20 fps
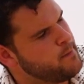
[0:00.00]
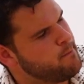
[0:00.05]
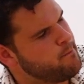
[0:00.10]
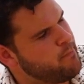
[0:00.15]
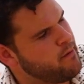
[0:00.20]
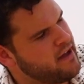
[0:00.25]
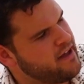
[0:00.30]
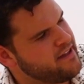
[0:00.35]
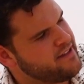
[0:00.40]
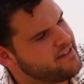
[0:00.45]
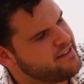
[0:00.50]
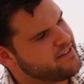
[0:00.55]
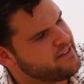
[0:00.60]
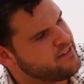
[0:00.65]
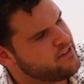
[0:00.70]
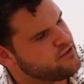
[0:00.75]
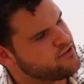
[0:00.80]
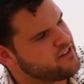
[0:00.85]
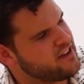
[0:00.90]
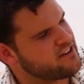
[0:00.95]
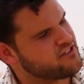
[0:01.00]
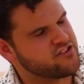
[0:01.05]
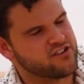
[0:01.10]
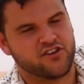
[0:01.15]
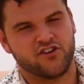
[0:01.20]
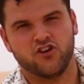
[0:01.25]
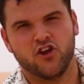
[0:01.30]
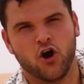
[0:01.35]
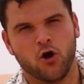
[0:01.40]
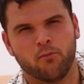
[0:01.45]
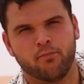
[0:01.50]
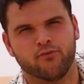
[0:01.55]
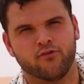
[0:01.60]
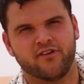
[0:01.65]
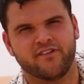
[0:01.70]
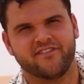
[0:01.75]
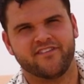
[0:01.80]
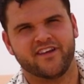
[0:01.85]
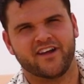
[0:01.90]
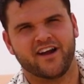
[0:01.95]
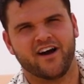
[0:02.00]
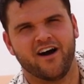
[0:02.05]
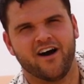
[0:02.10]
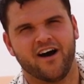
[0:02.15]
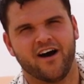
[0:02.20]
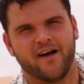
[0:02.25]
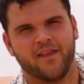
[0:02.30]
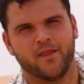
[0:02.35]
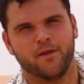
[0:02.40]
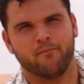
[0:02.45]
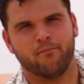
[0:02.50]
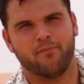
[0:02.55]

But there's actually no printing on the